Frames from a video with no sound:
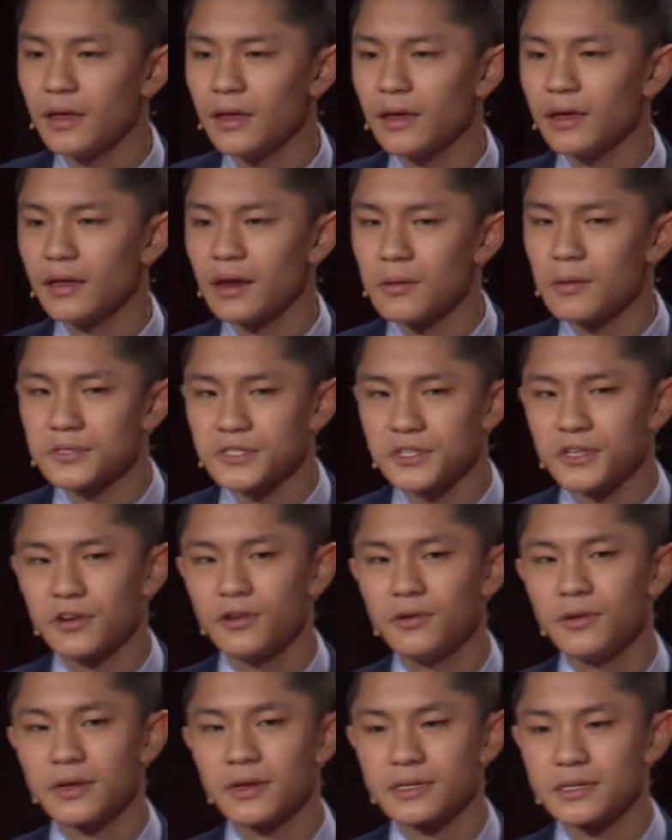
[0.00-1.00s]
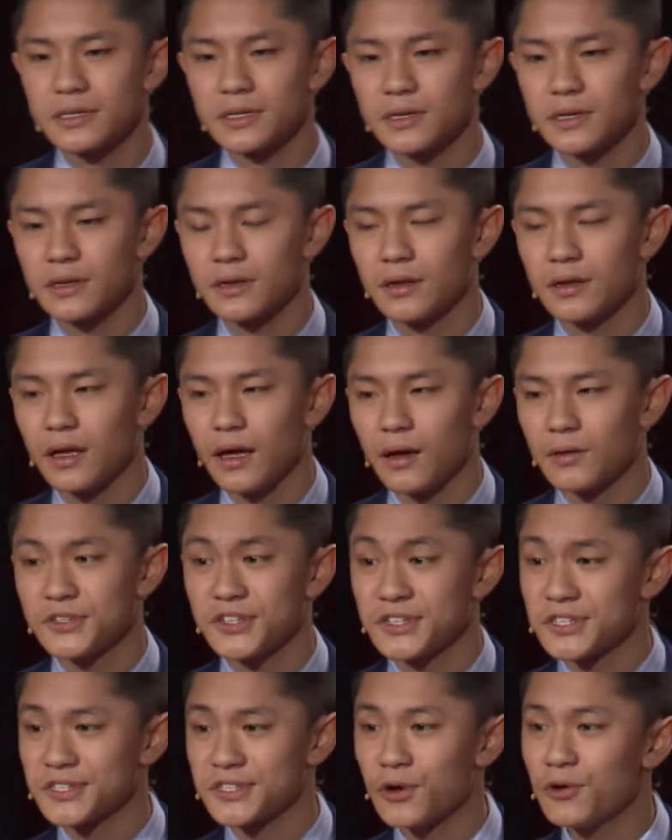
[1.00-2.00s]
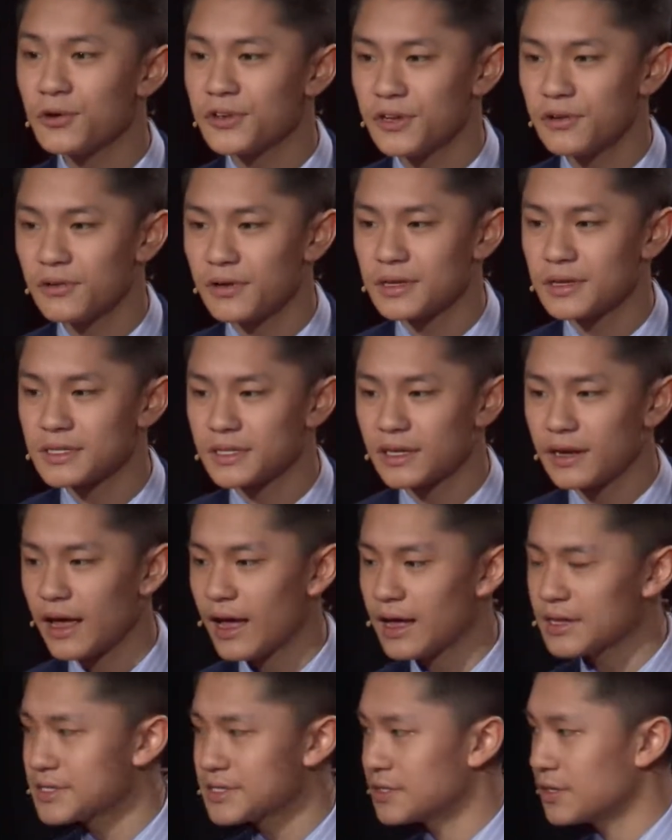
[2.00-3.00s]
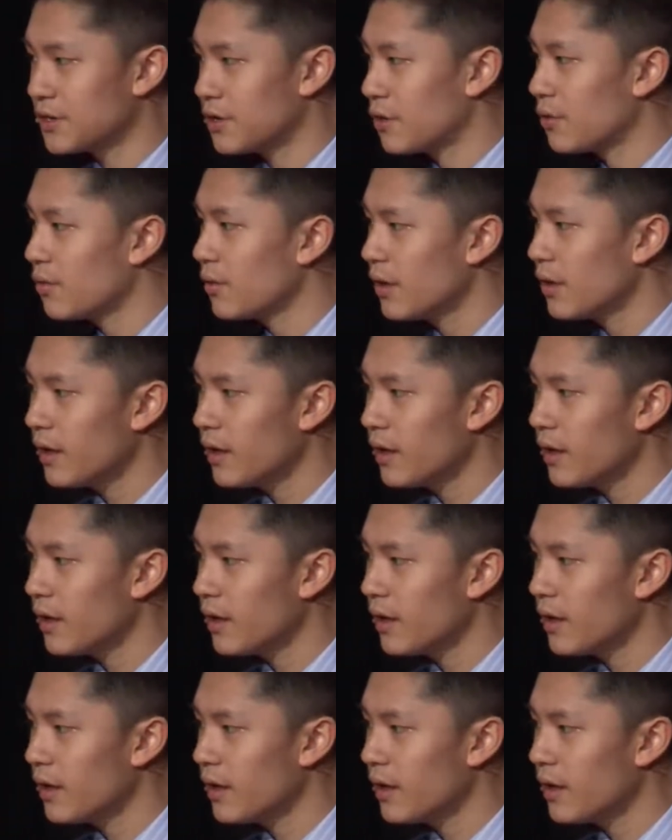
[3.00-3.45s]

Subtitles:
And I was curious. I was just so curious that I had to go.